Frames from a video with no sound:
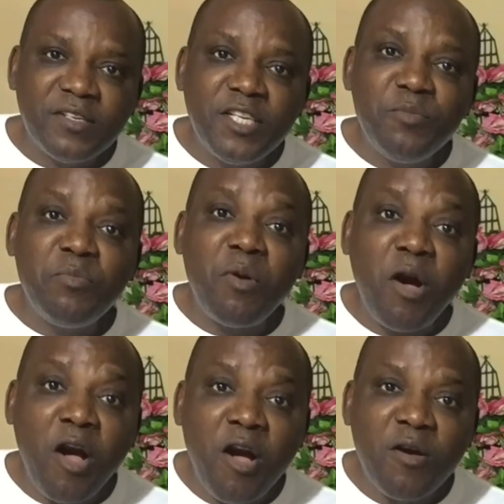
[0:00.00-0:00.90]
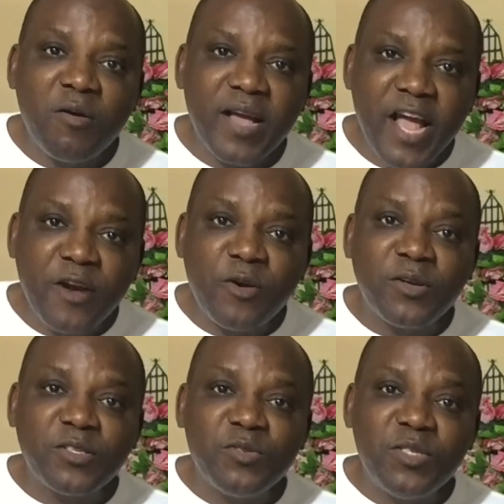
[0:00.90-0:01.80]
The more
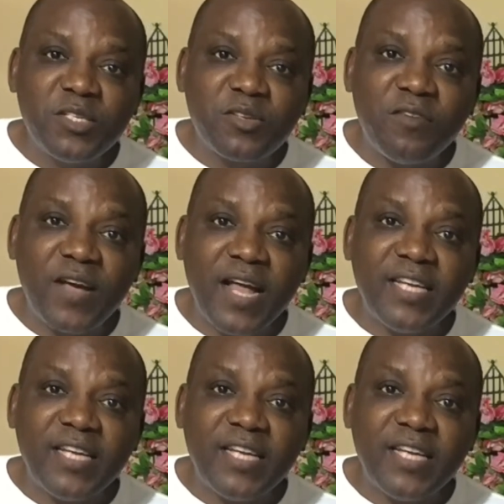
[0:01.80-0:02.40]
errors you discover,